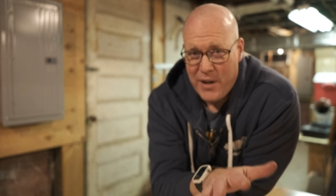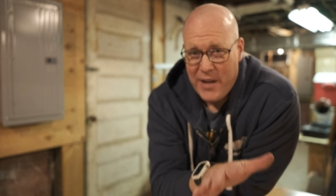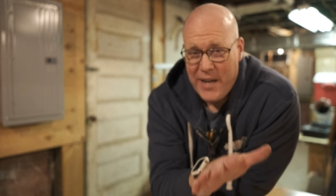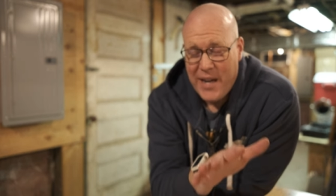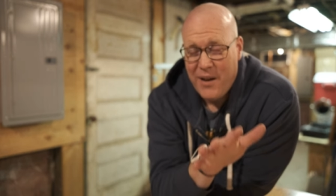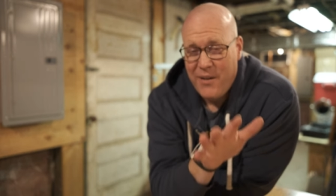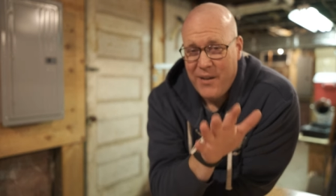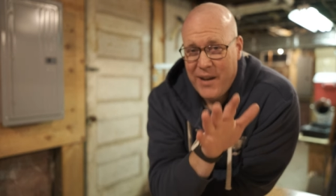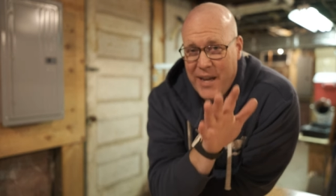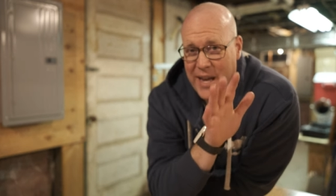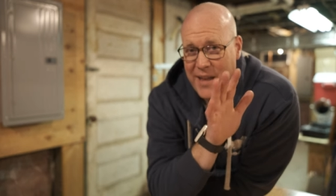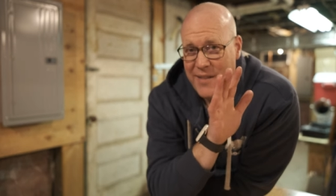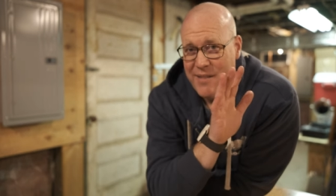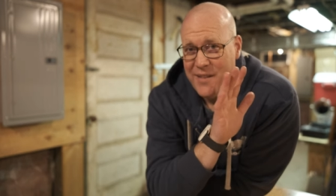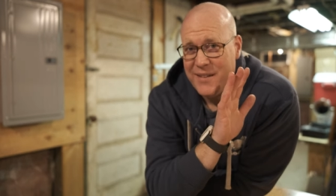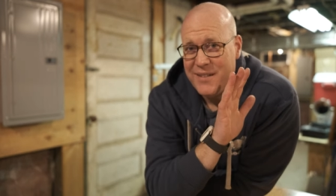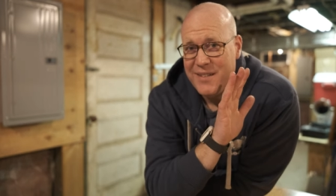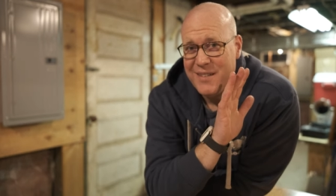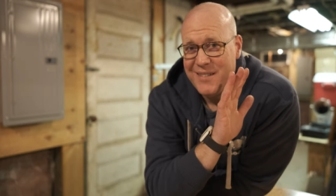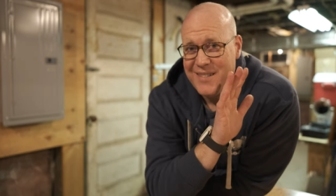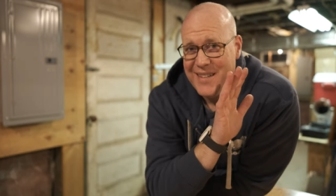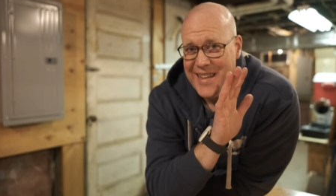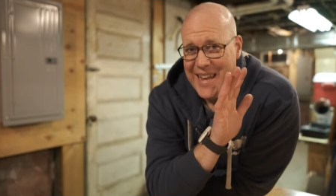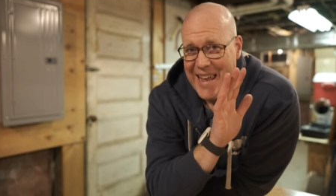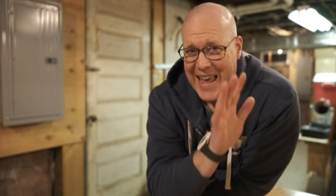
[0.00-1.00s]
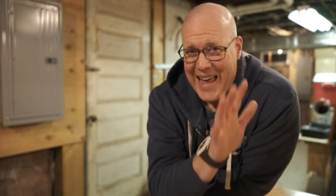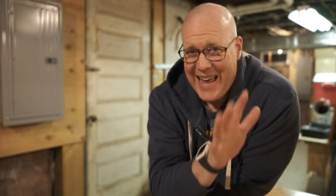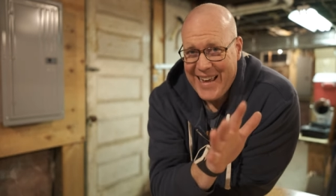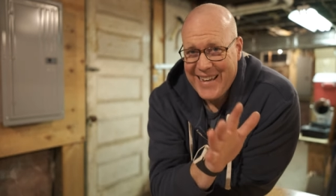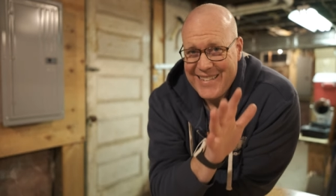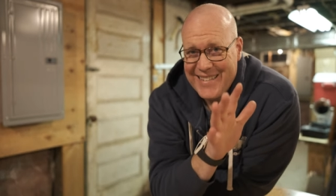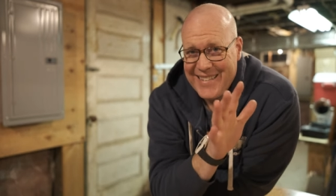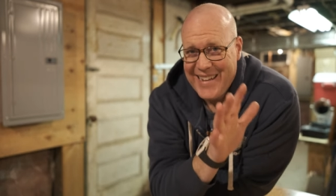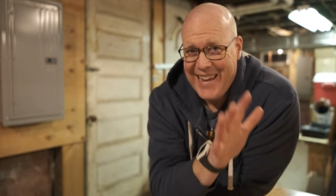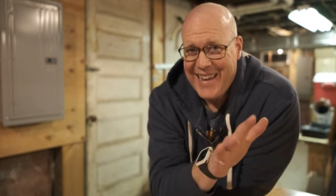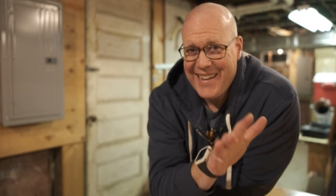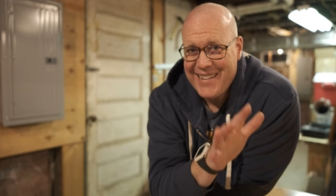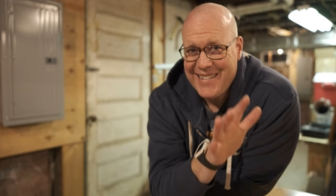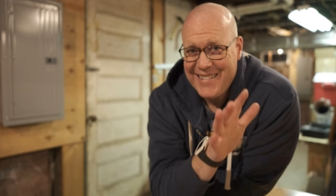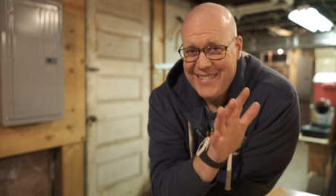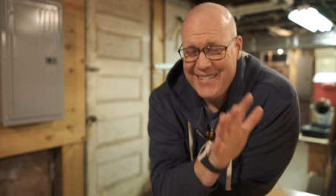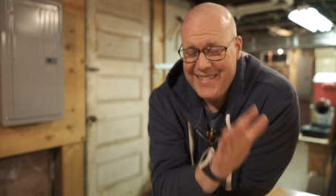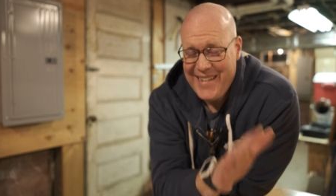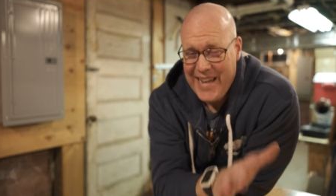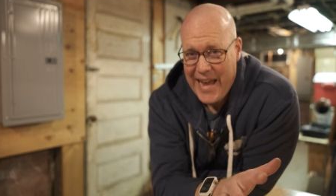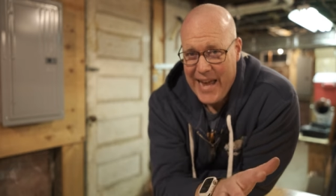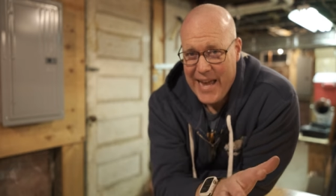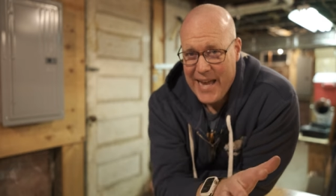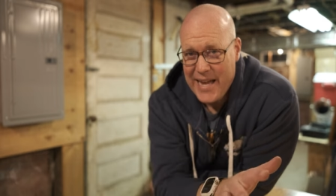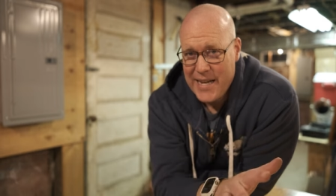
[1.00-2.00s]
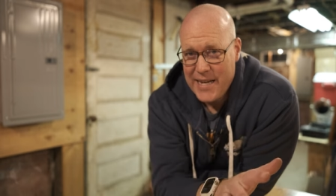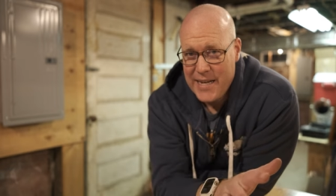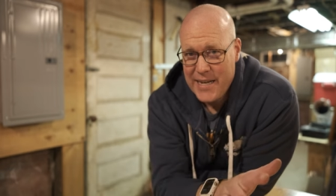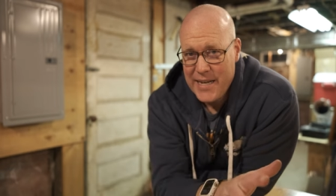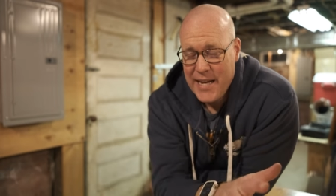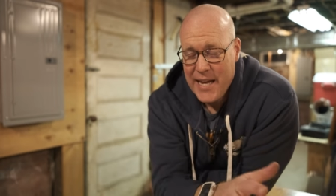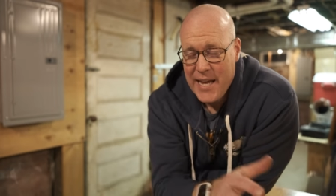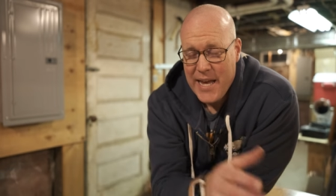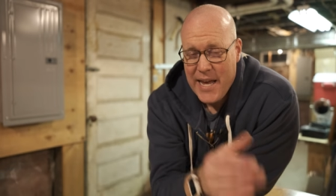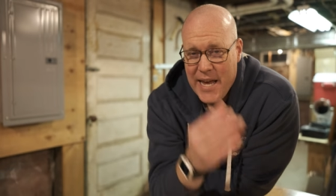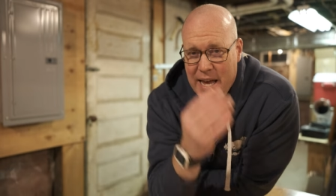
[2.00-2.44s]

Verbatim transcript: Now again, this is the XS10